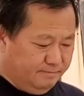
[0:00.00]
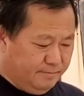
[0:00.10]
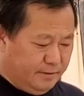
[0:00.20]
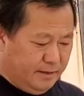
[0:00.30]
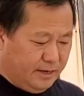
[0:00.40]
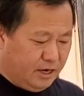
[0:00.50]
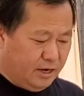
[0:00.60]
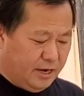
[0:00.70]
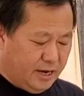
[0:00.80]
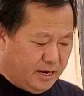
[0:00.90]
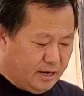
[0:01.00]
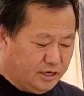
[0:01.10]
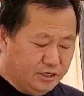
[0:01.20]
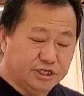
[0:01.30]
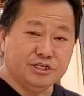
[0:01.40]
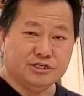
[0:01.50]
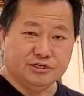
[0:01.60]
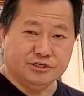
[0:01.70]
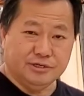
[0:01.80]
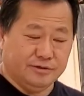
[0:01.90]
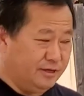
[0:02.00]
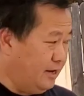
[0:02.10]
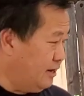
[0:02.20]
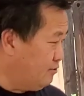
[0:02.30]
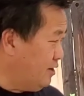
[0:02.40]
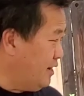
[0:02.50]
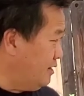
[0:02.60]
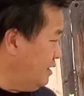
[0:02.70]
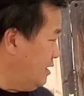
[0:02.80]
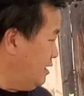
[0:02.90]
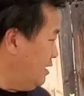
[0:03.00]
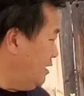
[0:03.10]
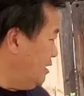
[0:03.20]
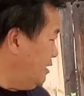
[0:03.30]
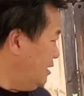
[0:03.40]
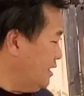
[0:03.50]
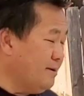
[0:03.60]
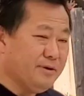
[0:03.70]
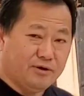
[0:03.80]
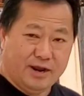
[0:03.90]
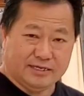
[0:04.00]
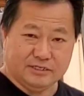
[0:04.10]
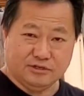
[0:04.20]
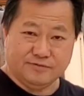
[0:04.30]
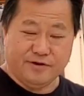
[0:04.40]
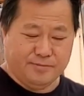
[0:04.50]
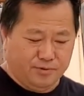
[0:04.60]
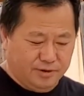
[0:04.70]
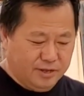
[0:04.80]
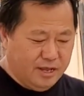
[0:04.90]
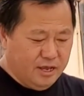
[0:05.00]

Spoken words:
and ginger, and lemongrass. Those are very important.